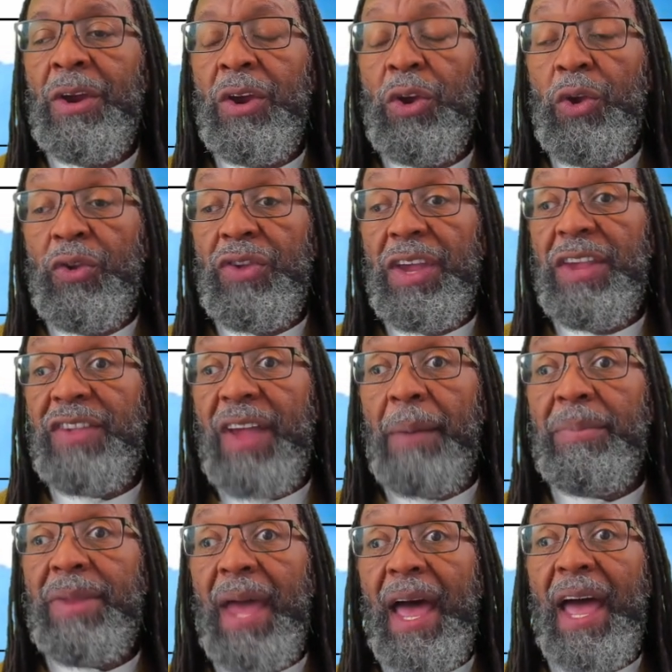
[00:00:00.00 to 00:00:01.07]
You see,
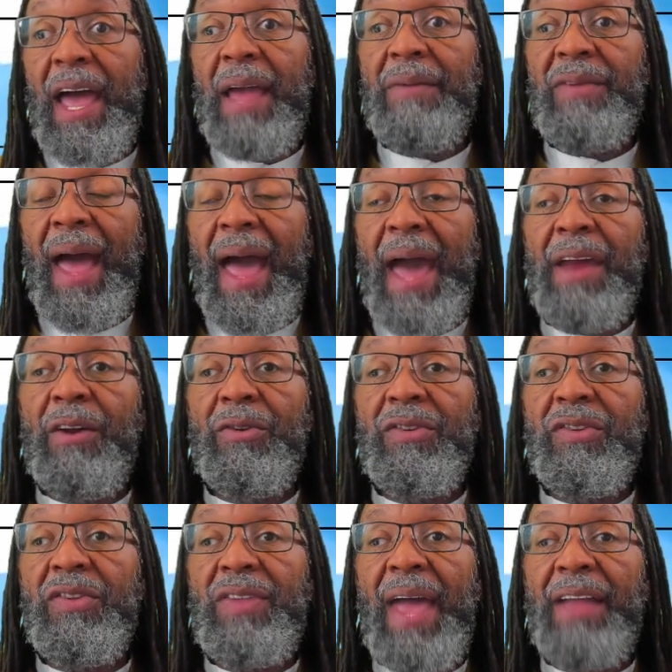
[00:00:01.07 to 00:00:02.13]
sometimes idols and
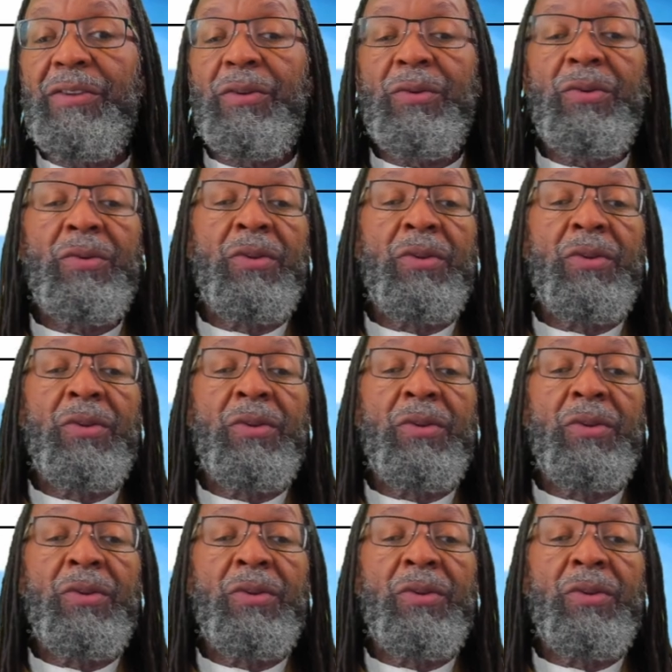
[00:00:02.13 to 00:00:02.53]
statues,